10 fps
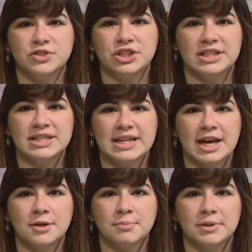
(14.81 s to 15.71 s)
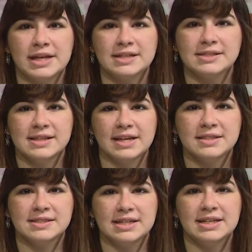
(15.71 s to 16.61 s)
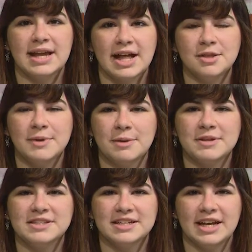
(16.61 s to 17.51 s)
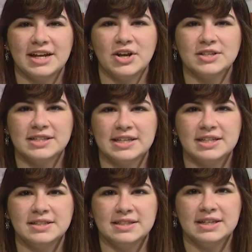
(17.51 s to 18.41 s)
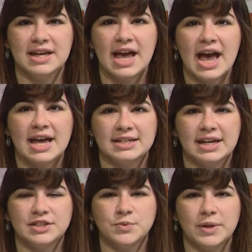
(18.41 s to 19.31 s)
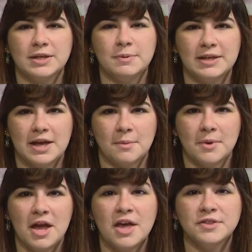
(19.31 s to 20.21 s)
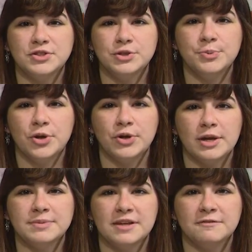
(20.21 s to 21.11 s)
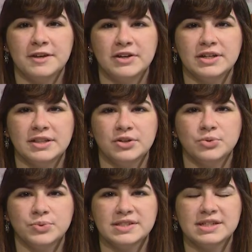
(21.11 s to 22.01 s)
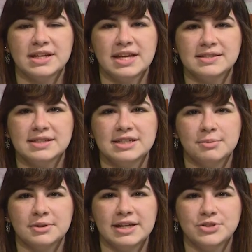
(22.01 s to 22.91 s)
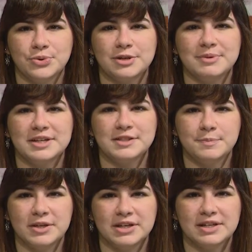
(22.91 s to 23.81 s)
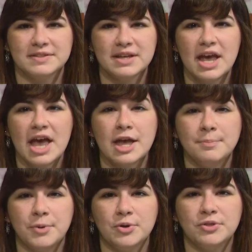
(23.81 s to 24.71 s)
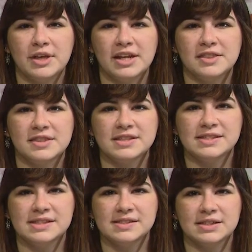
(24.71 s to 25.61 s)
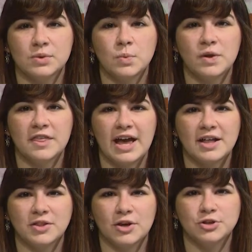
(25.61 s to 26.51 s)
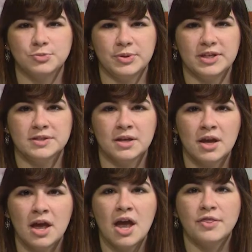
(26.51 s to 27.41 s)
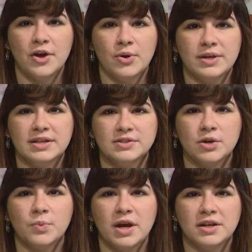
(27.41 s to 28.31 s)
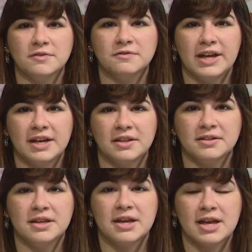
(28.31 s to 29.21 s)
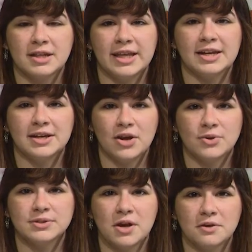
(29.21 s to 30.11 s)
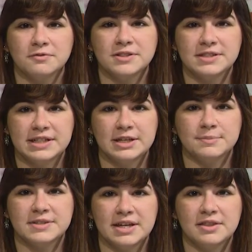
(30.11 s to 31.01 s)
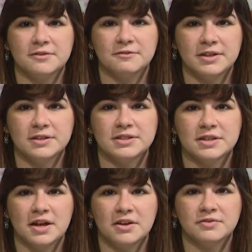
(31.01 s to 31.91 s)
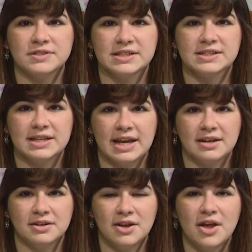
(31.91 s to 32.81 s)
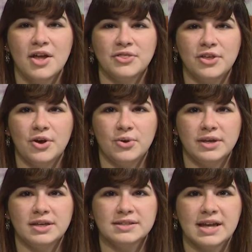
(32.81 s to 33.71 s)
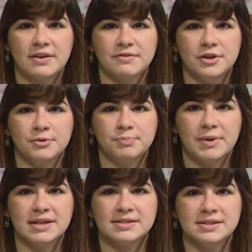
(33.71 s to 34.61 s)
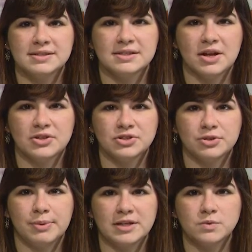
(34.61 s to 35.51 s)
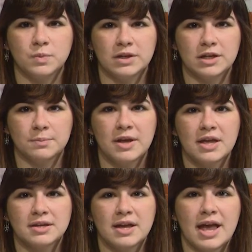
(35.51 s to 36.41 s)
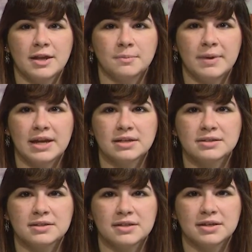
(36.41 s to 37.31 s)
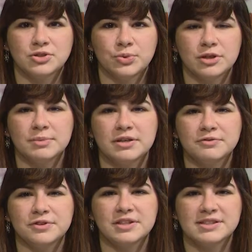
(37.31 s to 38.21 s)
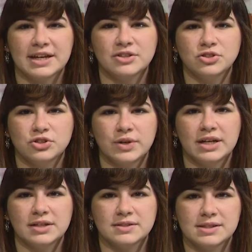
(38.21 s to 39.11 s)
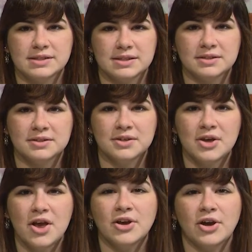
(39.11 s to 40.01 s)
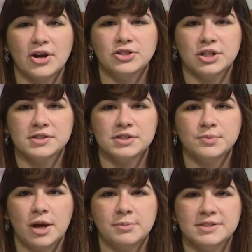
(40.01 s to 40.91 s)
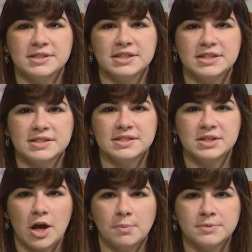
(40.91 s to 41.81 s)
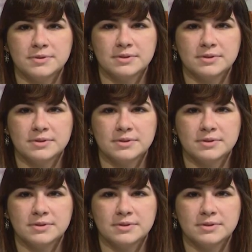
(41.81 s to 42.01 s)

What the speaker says: Virginia Tech plays 9th-seeded Alabama tonight on TNT at 9:20 p.m. The two programs have very little recent NCAA tournament experience and both get it this season with at-large bids. The Hokies are one of 9 Atlantic Coast Conference teams in the field of 68. The Hokies have their best season under Buzz Williams and made the tournament for the 2nd straight season. Guard Justin Robinson is the top